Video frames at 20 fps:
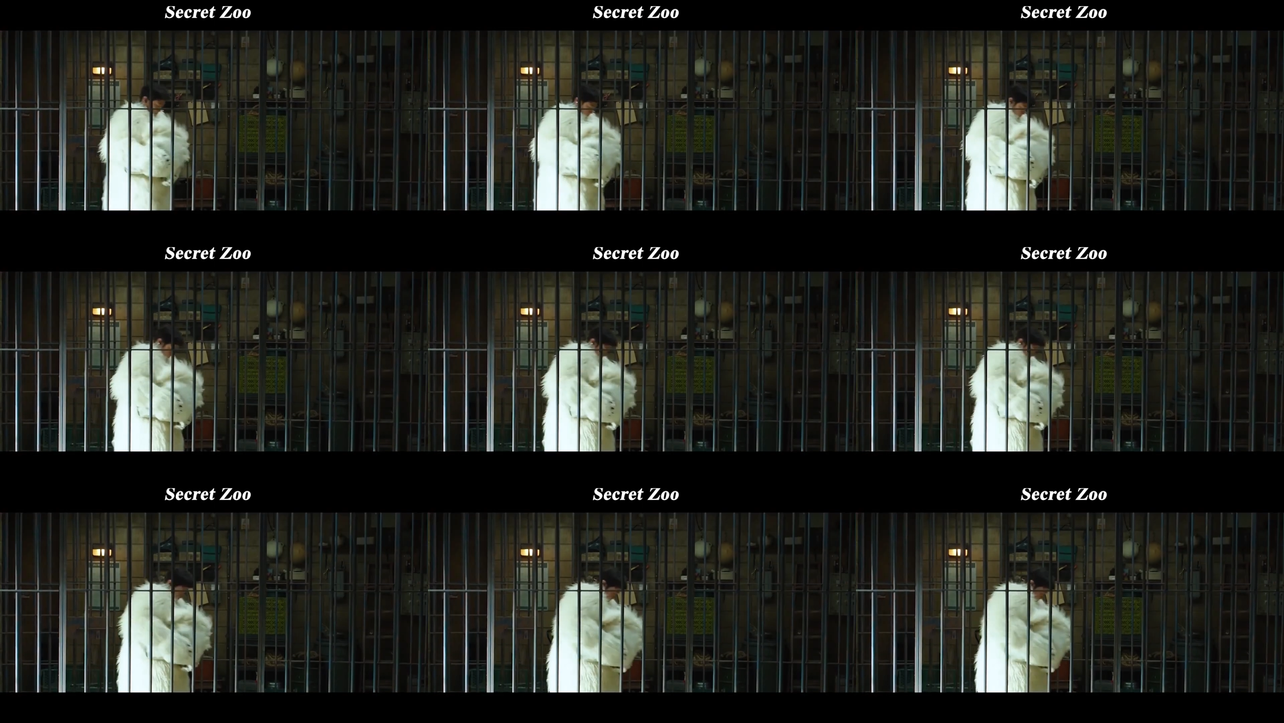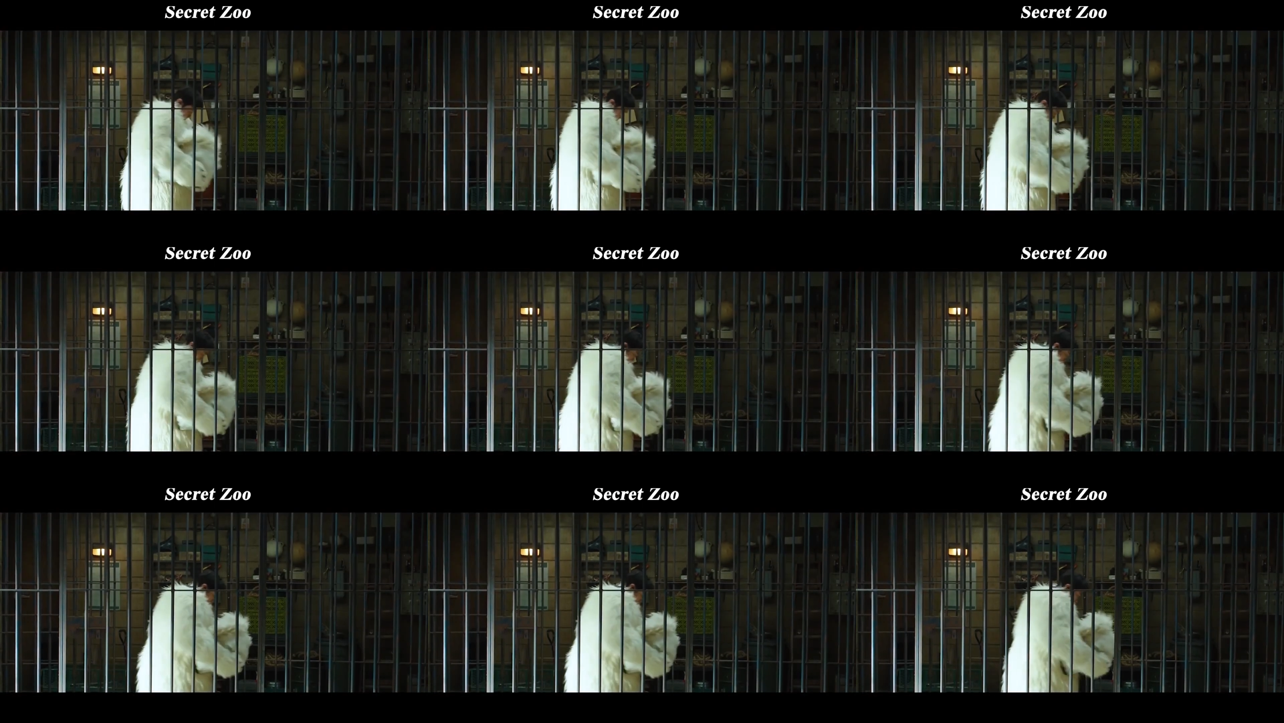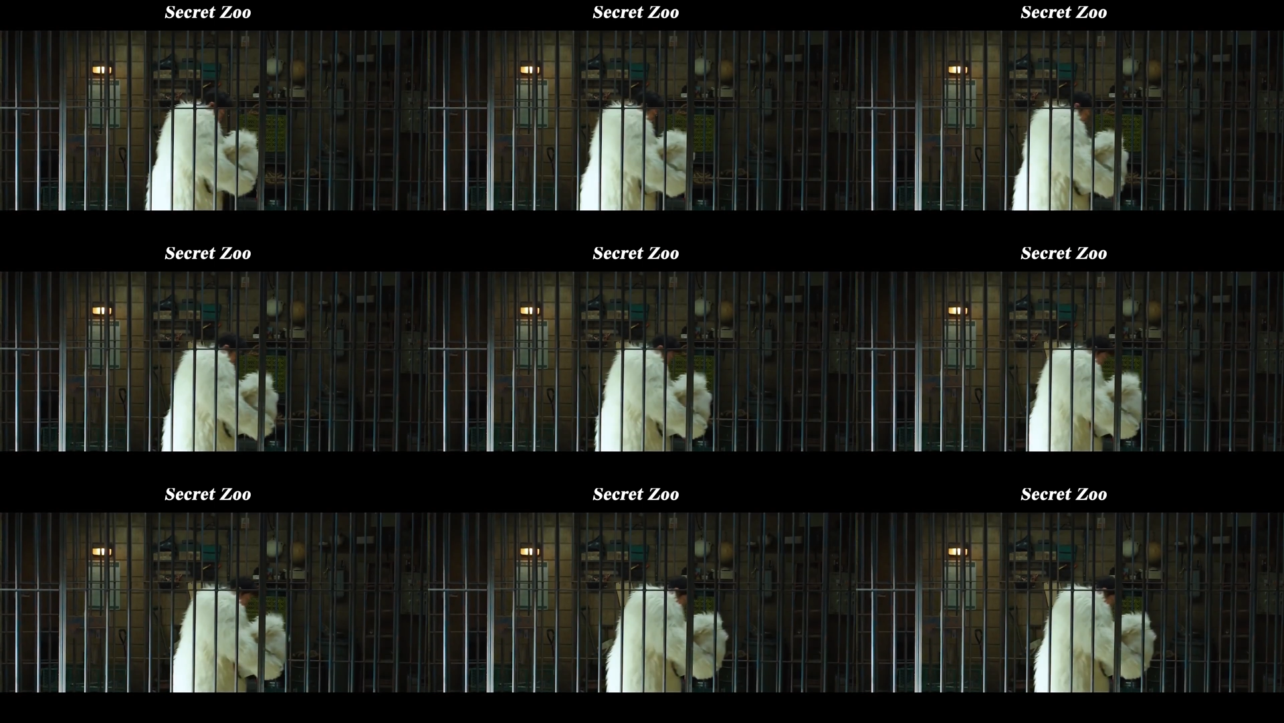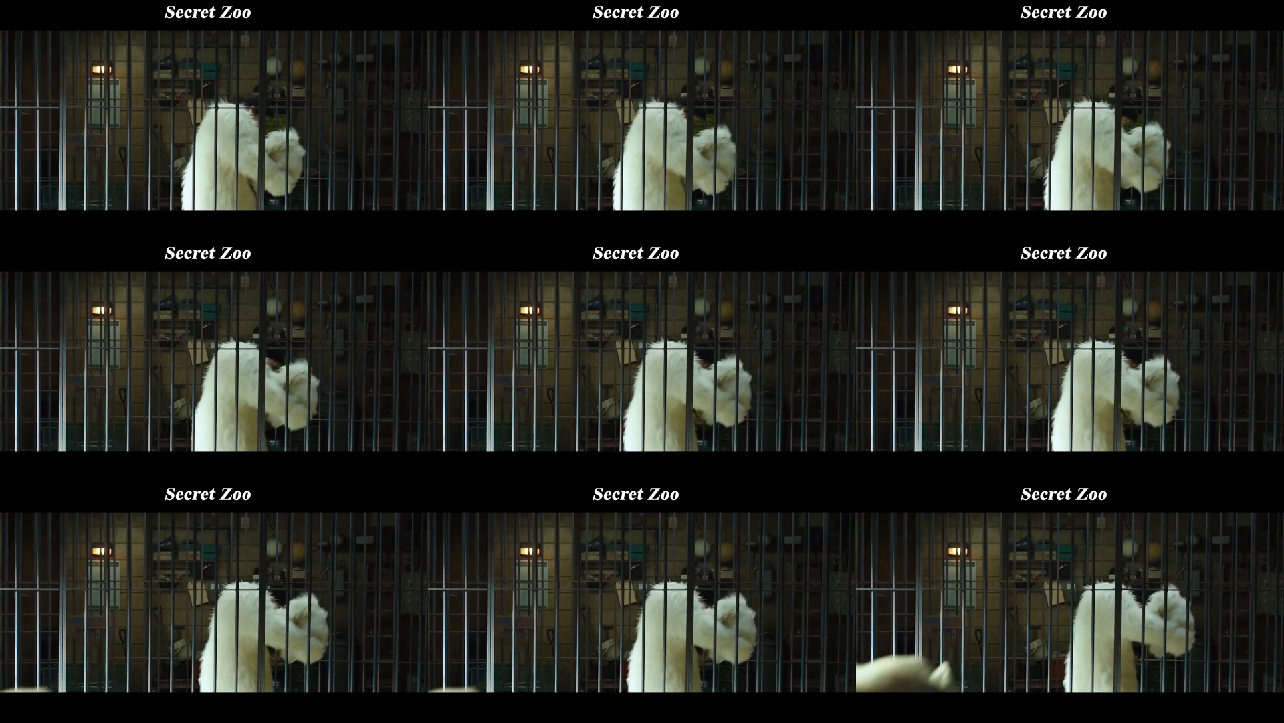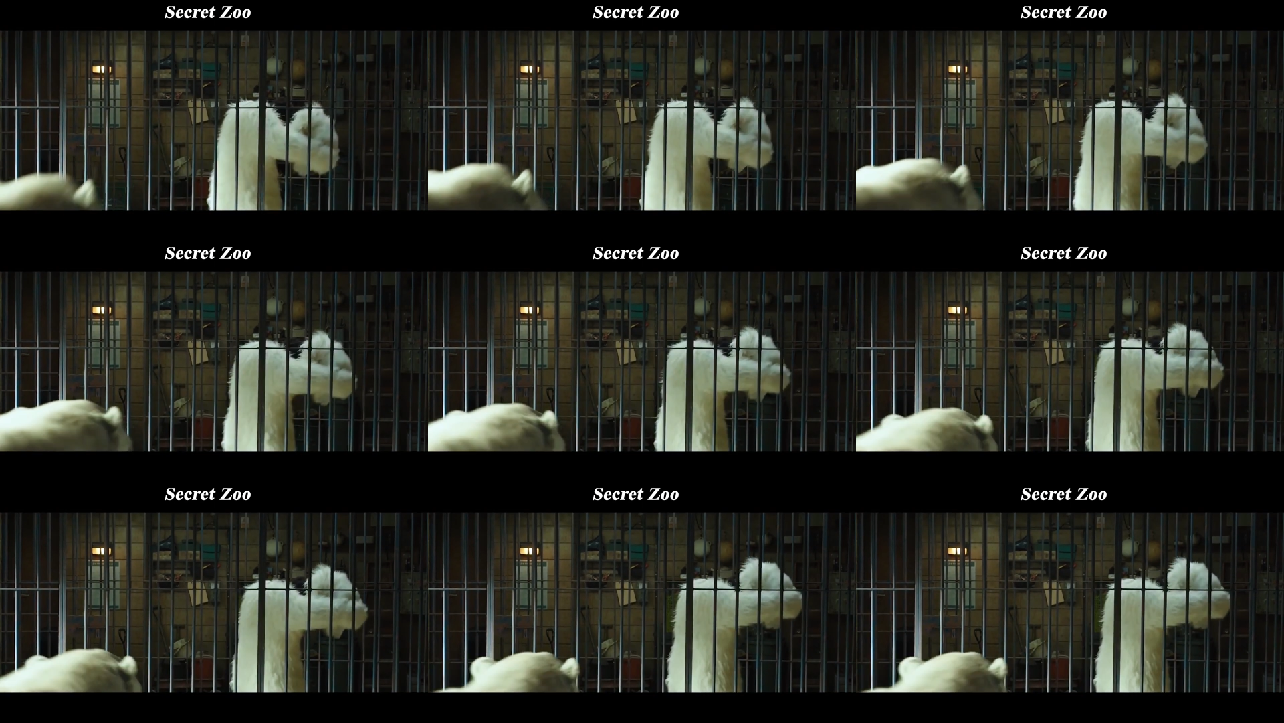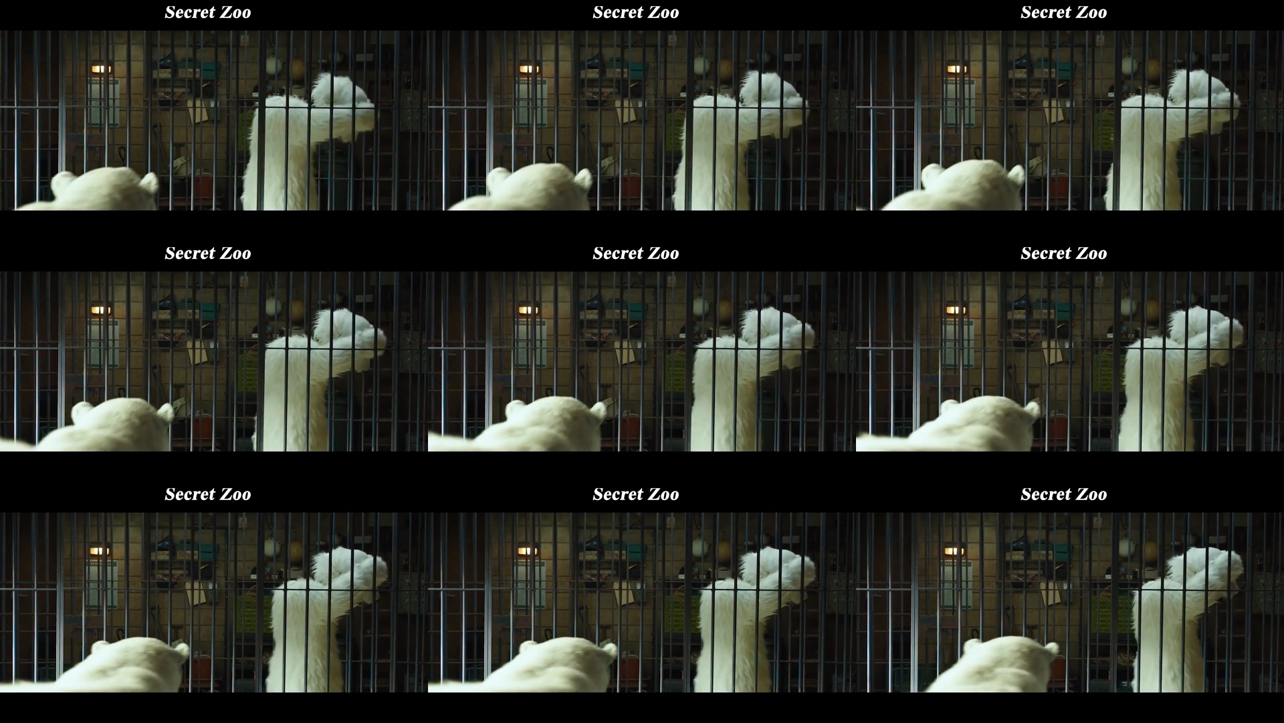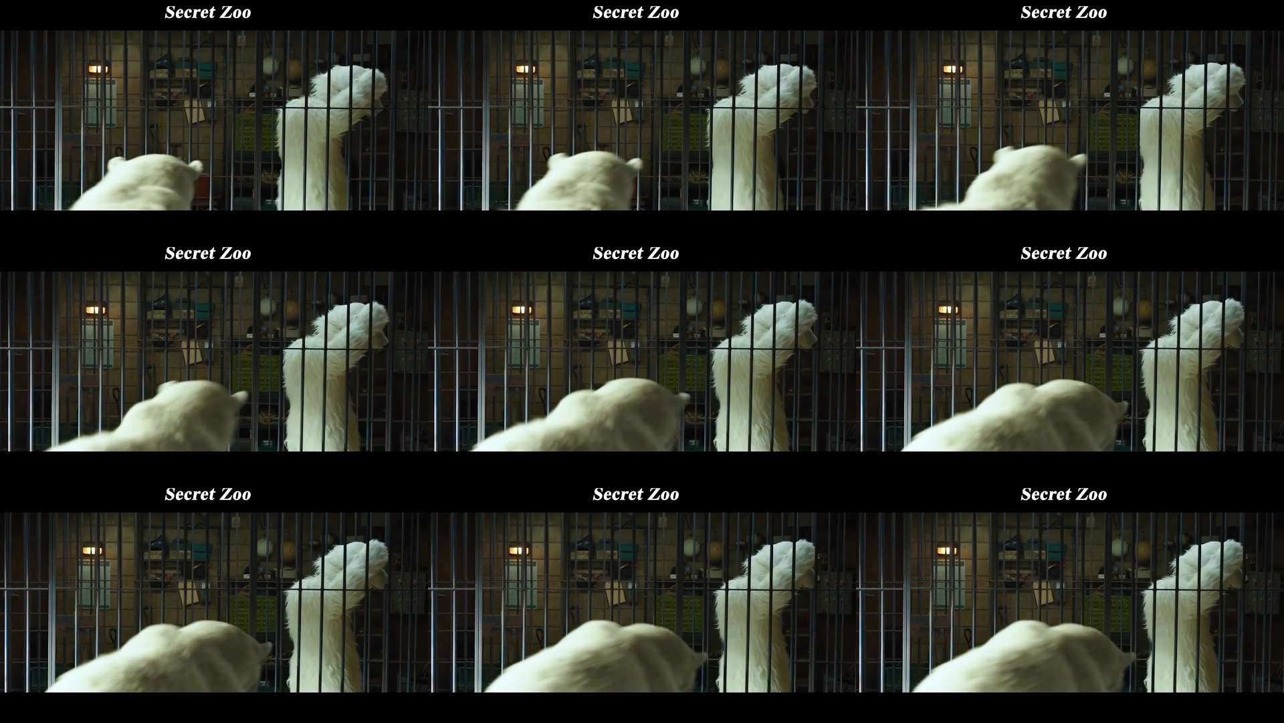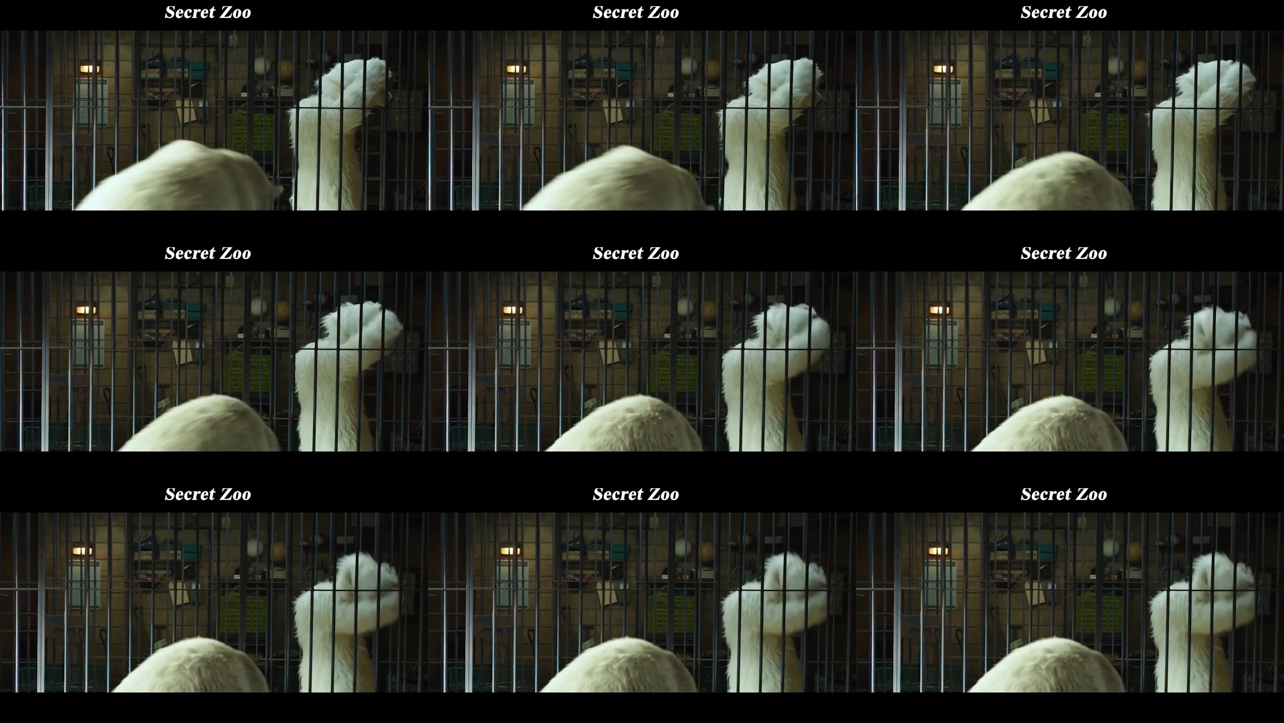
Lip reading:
No face is visible, so there are no lips to read.